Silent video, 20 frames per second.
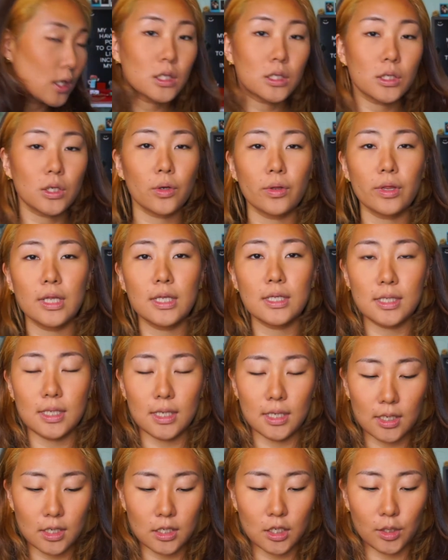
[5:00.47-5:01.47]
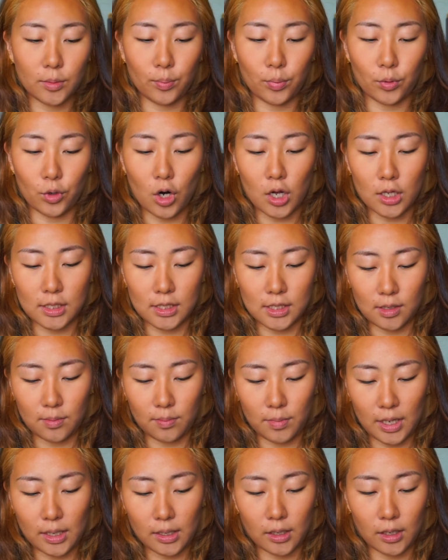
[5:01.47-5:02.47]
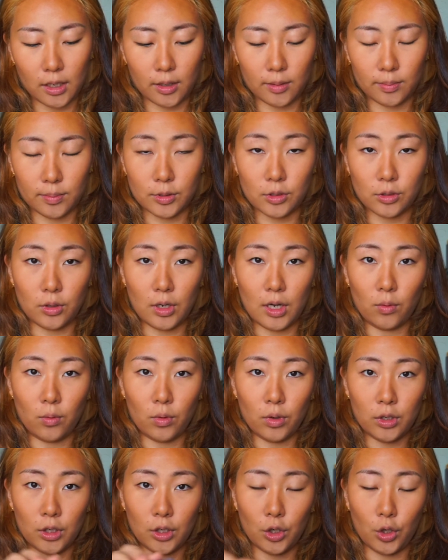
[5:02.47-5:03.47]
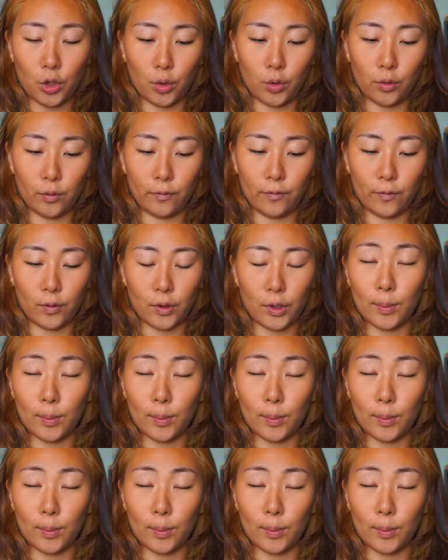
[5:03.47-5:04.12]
so this is a bronzy makeup, so I want to go for a